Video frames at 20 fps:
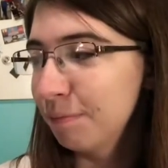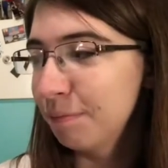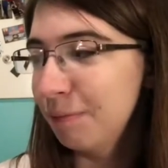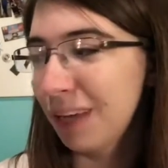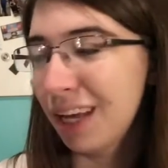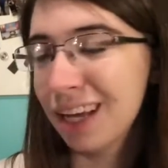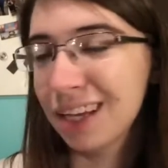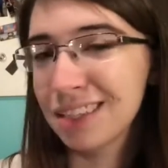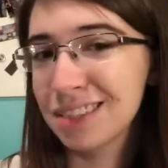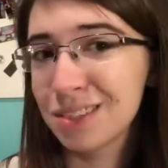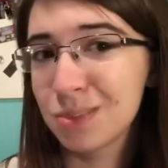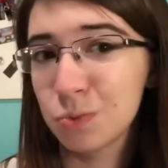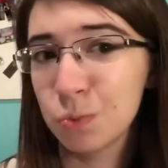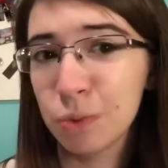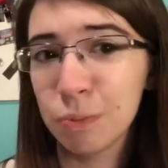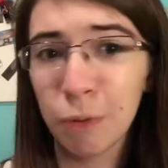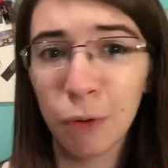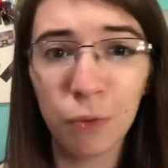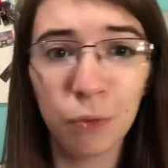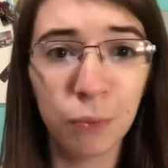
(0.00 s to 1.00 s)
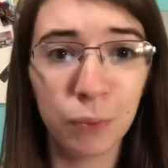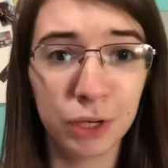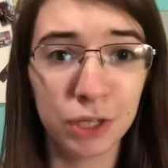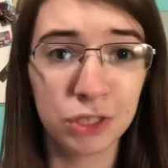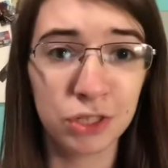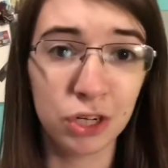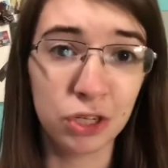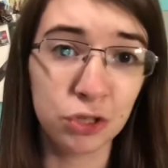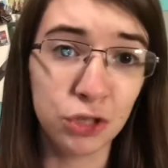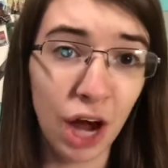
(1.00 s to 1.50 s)
because we both want
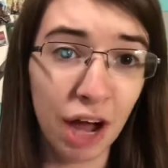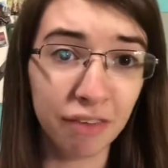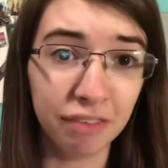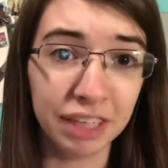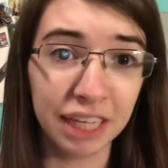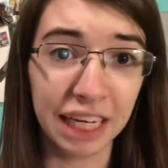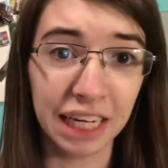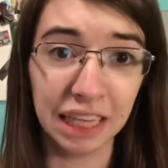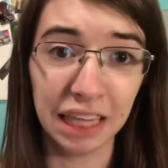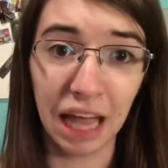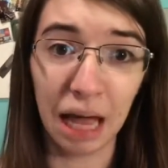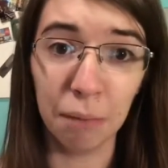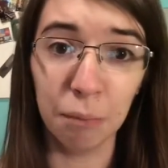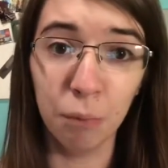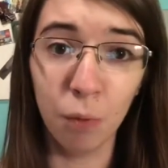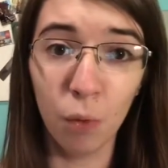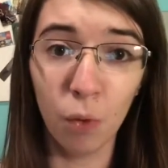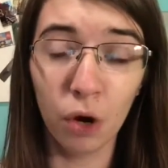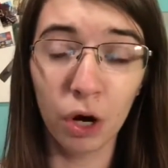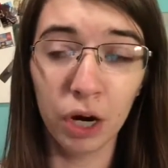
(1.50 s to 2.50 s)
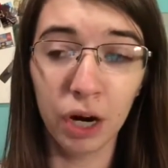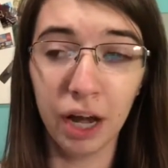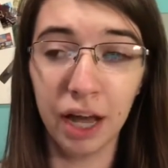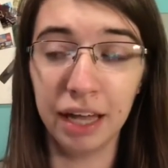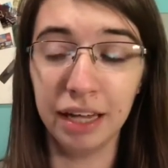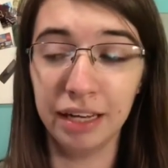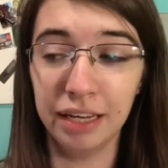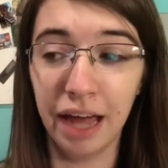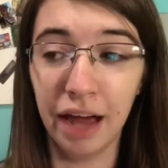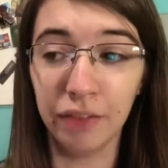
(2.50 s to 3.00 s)
to start traveling a lot more.
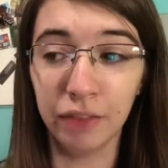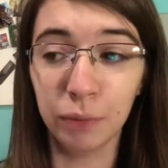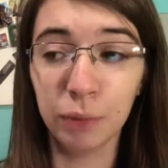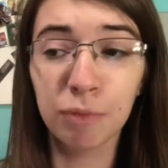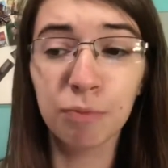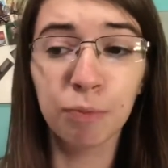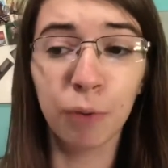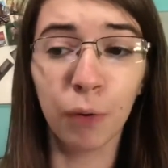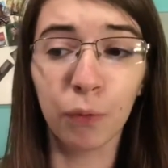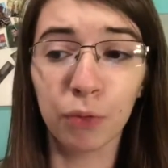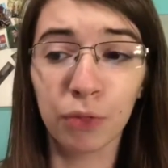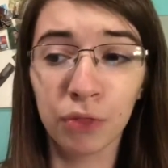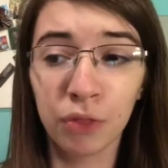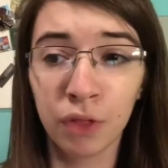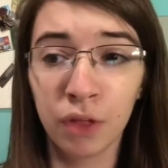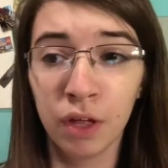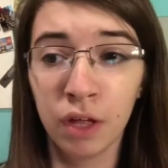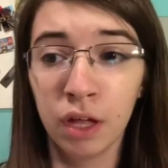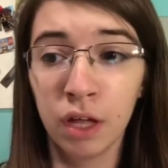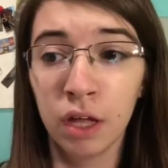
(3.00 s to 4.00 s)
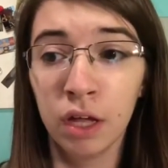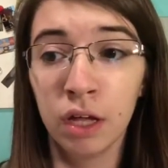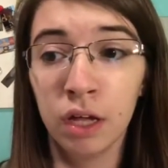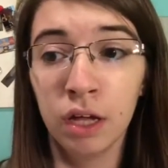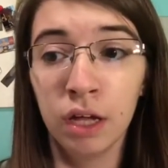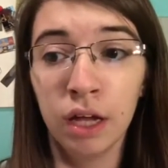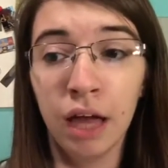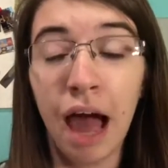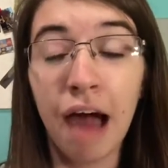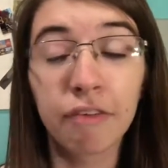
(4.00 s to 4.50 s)
And now that we've both,
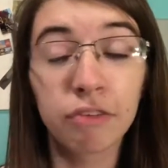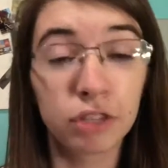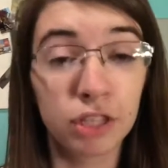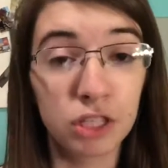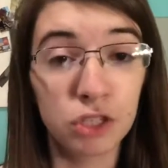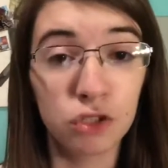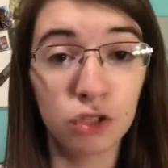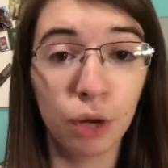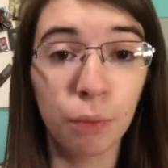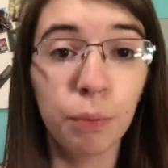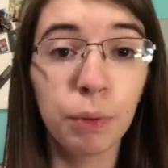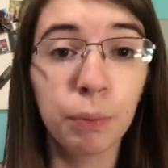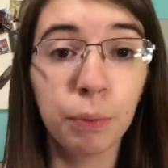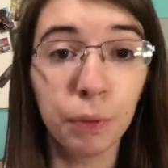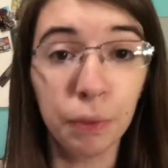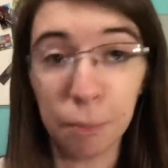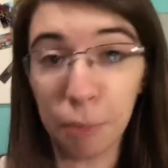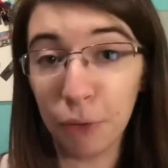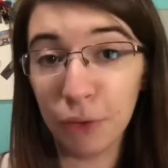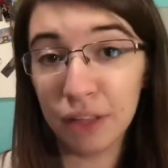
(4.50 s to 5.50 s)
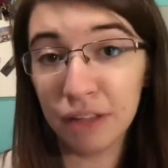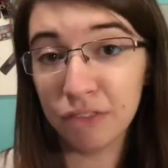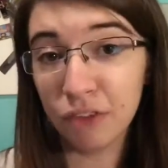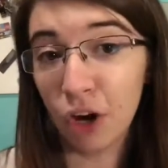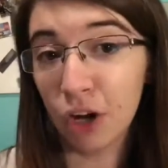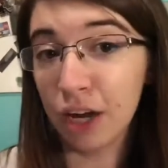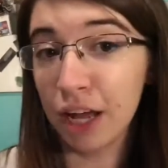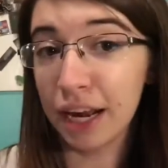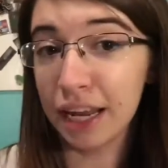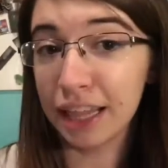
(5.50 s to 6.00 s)
after this trip, we will both have
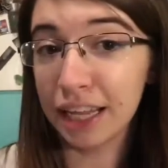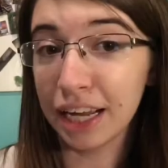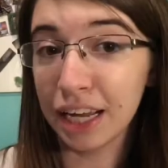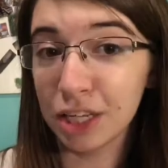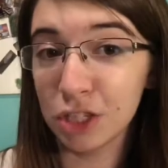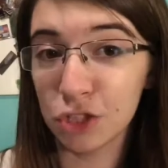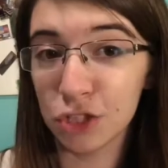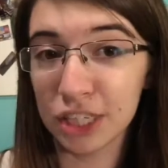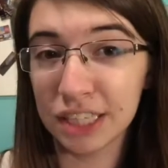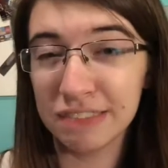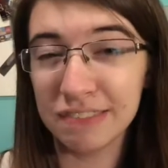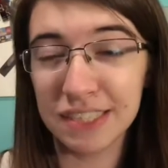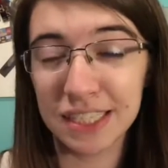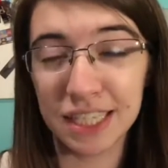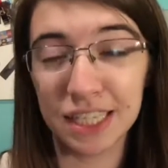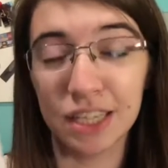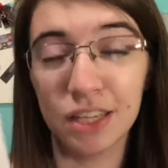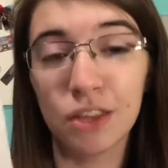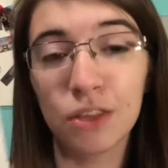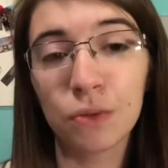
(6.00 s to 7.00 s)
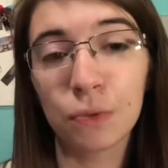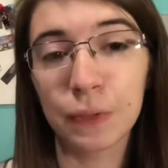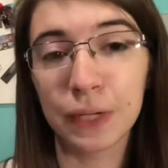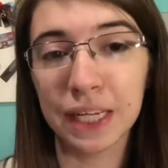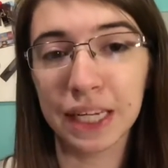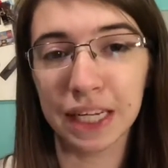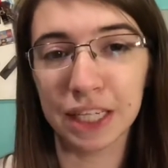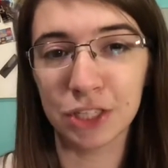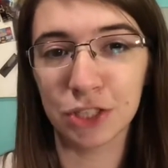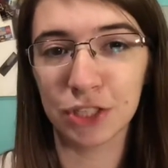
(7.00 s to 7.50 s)
gone out of the country and visited three
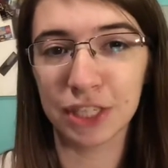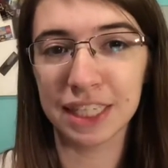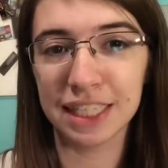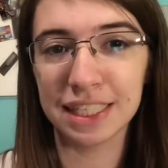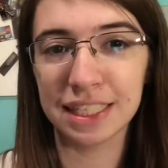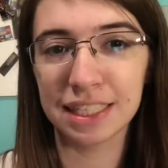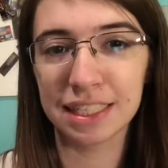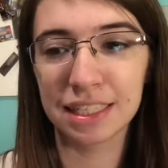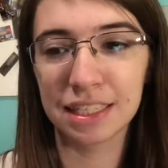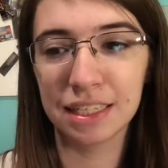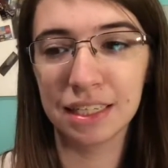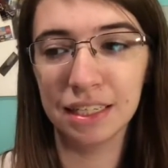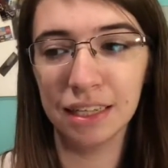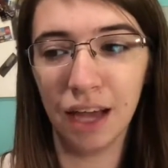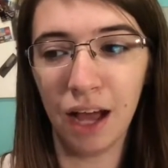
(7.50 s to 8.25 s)
countries,